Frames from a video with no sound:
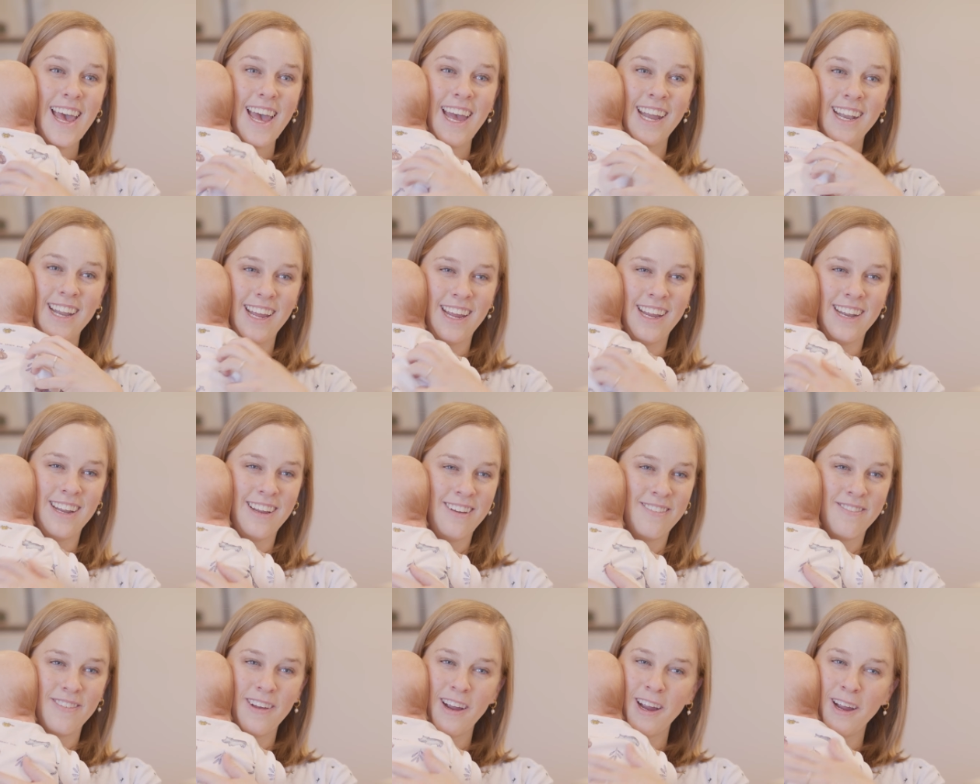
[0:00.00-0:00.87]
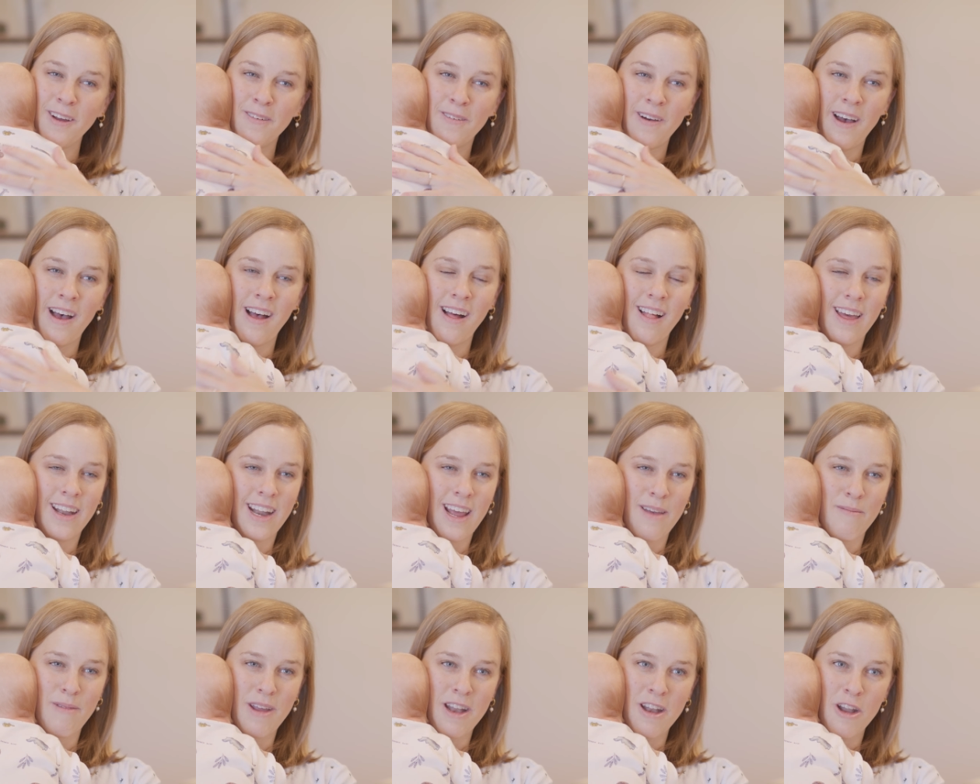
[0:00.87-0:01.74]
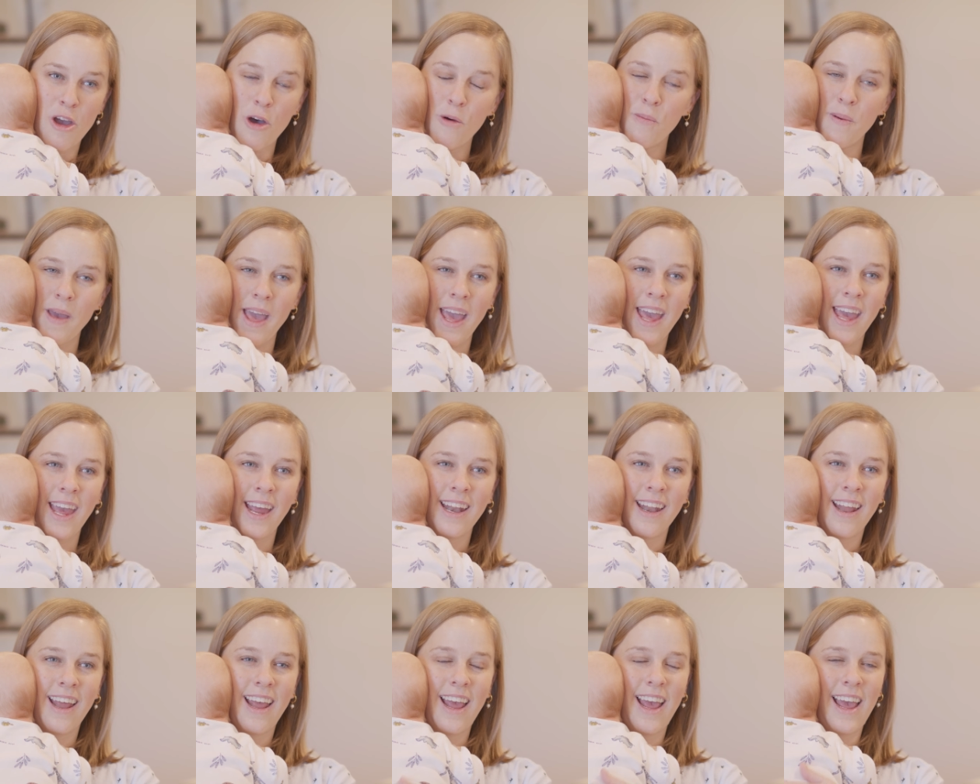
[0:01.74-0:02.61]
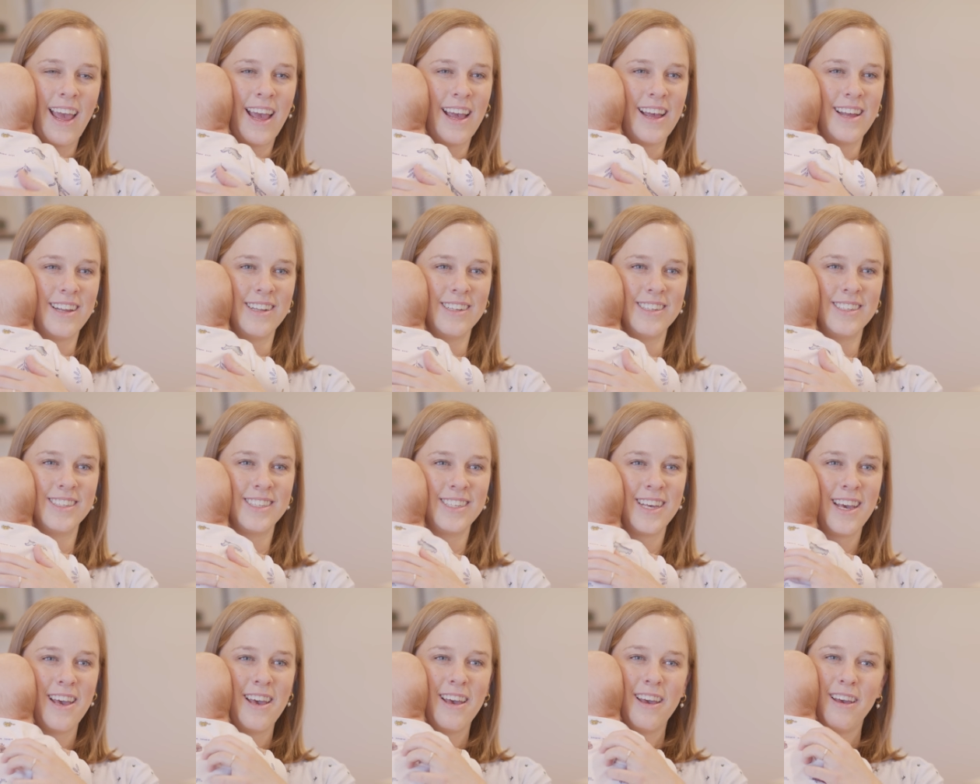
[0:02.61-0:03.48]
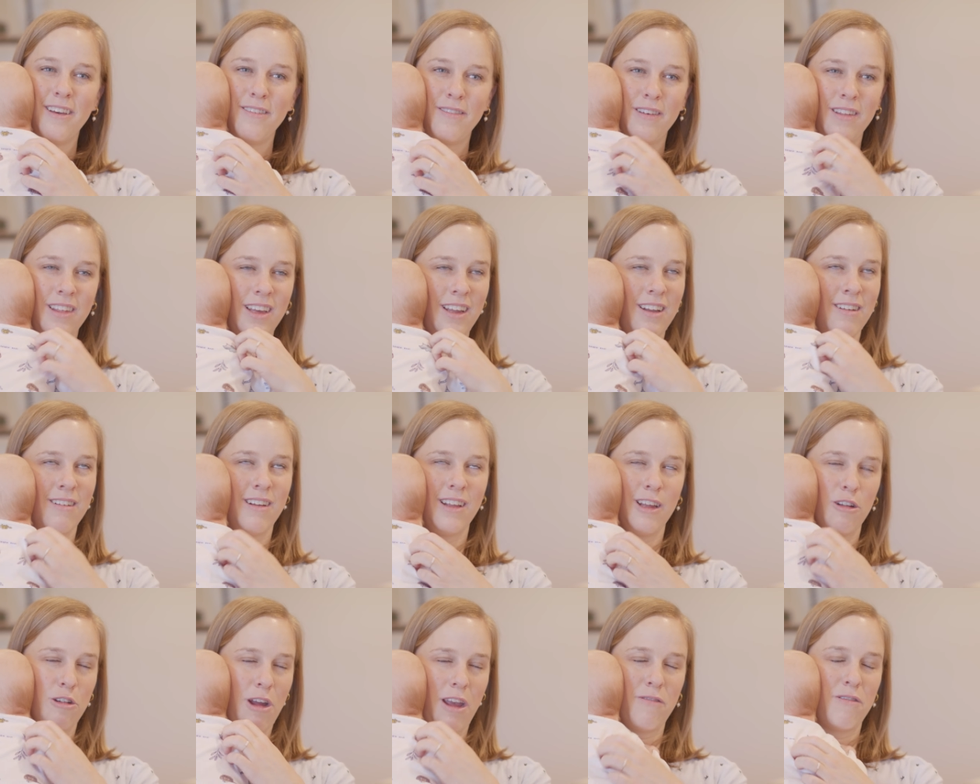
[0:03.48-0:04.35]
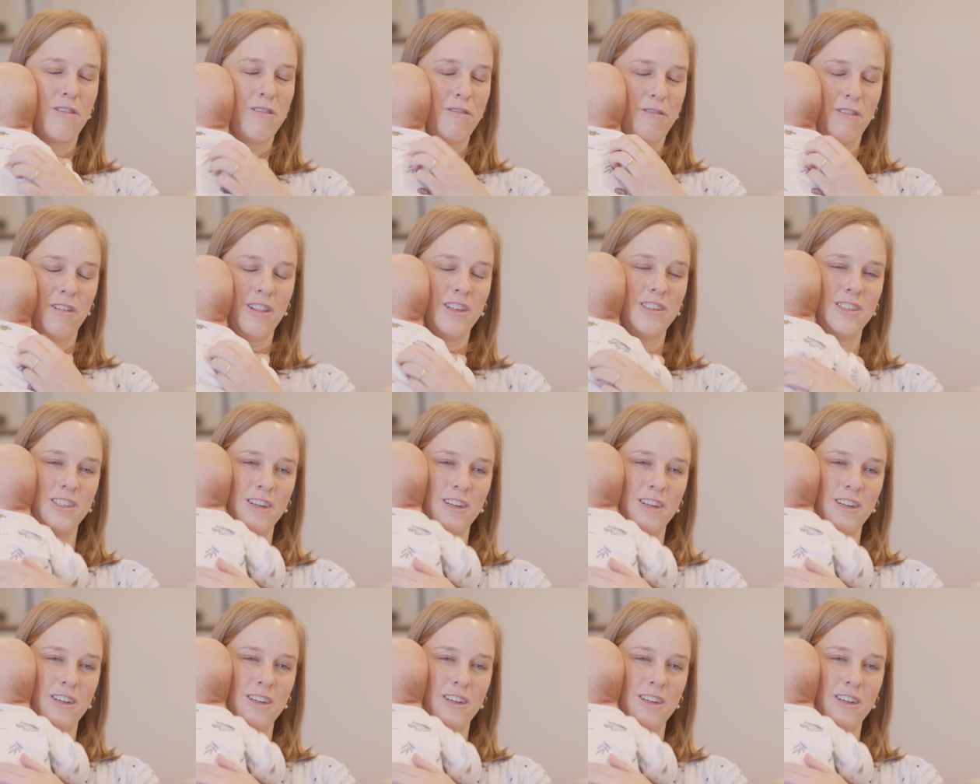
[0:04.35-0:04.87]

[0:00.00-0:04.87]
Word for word: and eating very well, and I'm in no pain and feeling really grateful for the